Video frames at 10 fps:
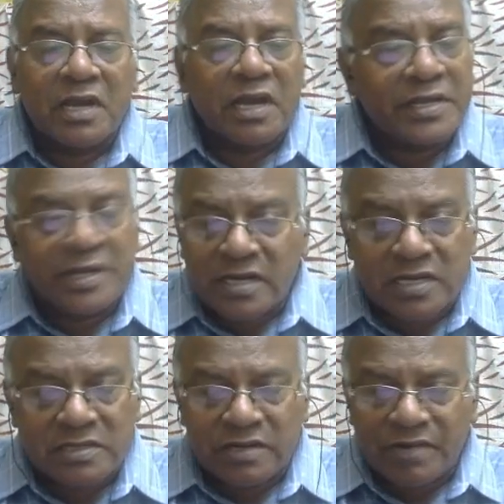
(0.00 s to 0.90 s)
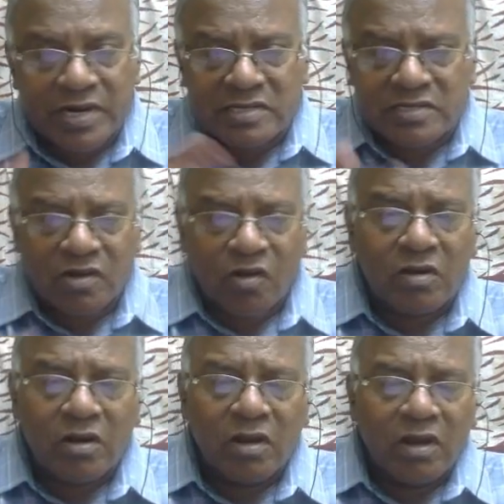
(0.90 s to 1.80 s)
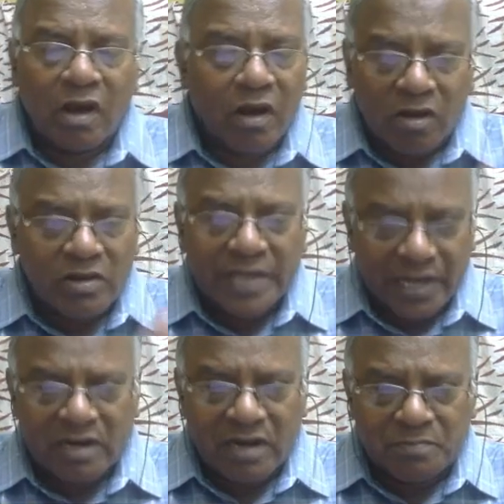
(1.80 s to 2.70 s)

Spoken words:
interest inventories, and all are there.